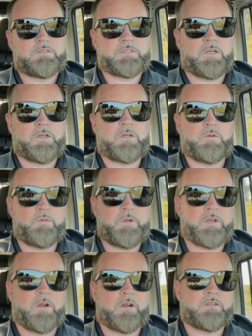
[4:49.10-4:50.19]
So
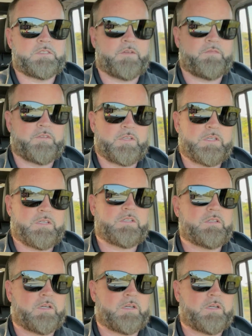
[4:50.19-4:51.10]
we are definitely